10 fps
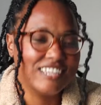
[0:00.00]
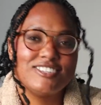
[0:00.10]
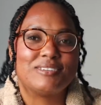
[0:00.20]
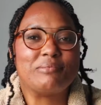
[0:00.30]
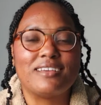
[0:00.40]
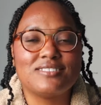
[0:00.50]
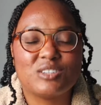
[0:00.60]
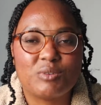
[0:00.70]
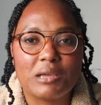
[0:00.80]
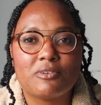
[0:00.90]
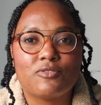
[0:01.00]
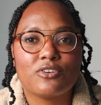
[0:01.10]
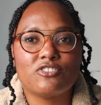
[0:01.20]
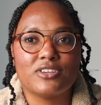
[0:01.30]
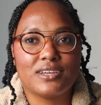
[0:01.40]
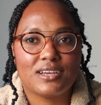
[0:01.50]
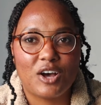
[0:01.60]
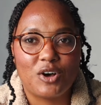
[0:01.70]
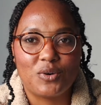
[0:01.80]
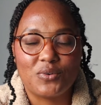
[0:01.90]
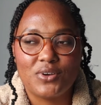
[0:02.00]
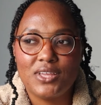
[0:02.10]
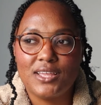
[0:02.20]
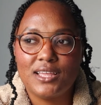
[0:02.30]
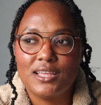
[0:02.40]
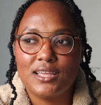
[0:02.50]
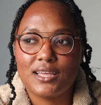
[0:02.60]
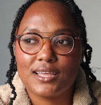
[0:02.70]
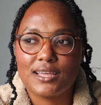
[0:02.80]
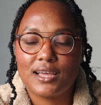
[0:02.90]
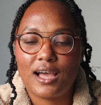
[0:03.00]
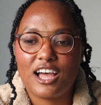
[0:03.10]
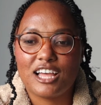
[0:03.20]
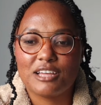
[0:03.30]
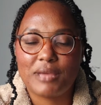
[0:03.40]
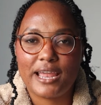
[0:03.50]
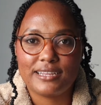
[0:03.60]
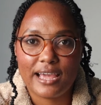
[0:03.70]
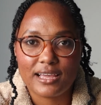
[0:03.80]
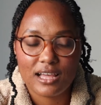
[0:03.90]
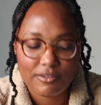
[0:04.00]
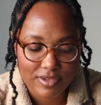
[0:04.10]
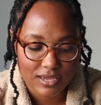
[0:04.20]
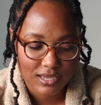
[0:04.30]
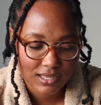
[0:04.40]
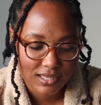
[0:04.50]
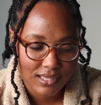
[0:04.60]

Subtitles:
She passes away before she can go and get Covey.